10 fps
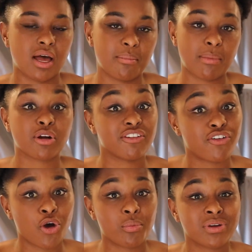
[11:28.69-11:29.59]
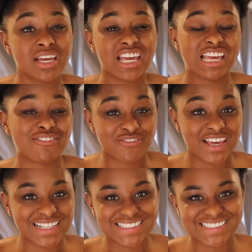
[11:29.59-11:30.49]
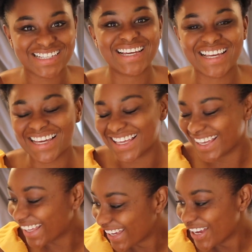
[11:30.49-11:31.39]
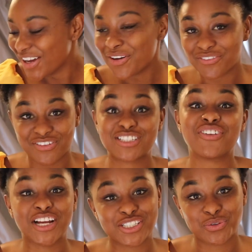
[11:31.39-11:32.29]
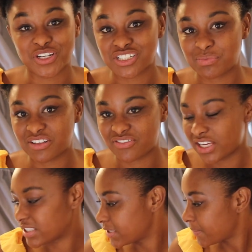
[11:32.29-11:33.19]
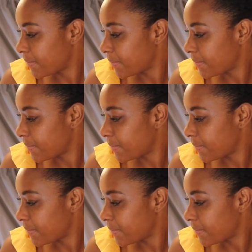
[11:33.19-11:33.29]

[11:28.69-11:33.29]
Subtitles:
memory foam, it fits. It's very squished, but it fits.